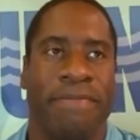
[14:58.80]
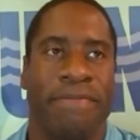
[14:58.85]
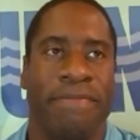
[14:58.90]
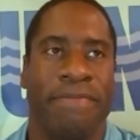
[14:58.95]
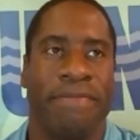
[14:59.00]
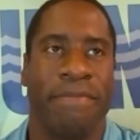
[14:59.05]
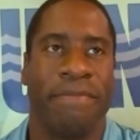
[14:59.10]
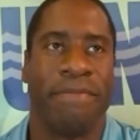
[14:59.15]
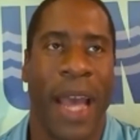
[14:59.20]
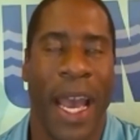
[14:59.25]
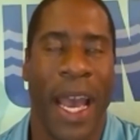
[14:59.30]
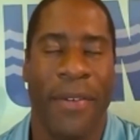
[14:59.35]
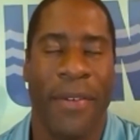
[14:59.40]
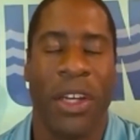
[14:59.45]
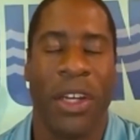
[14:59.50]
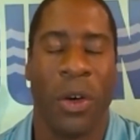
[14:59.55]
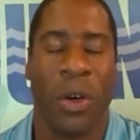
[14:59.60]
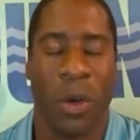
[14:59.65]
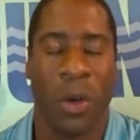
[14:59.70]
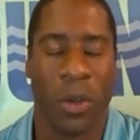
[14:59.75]
having
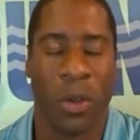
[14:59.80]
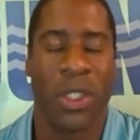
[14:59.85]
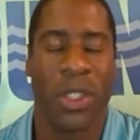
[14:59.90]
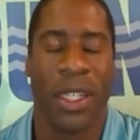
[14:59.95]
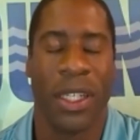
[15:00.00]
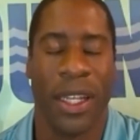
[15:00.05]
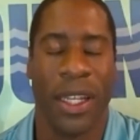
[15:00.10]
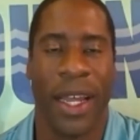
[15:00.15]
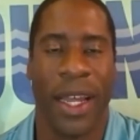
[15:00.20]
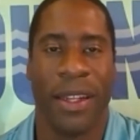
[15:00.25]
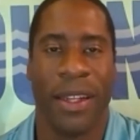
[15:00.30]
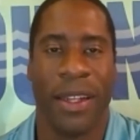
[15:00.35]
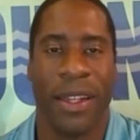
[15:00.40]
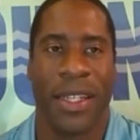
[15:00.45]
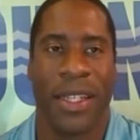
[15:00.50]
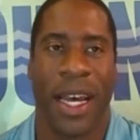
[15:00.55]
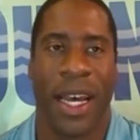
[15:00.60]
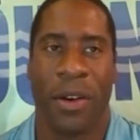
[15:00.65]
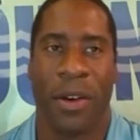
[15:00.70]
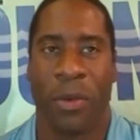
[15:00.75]
goals, and that it's
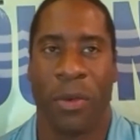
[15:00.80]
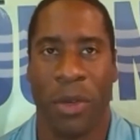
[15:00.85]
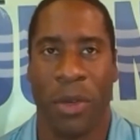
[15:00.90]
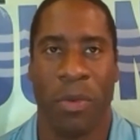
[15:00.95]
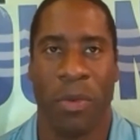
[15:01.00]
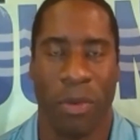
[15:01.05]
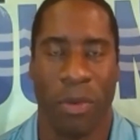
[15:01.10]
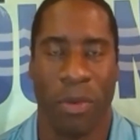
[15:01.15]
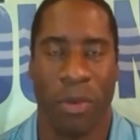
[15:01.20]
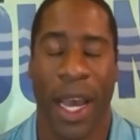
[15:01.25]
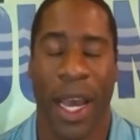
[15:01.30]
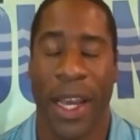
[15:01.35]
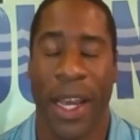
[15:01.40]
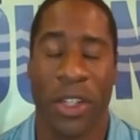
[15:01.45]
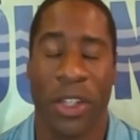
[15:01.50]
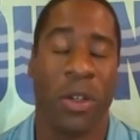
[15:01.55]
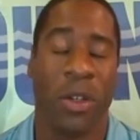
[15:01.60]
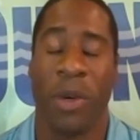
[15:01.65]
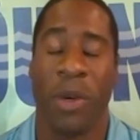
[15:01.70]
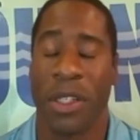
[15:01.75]
not in high
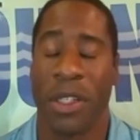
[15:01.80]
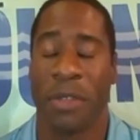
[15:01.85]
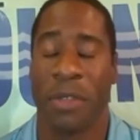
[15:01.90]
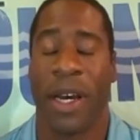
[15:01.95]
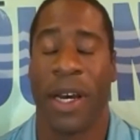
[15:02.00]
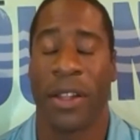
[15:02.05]
school, it wasn't about the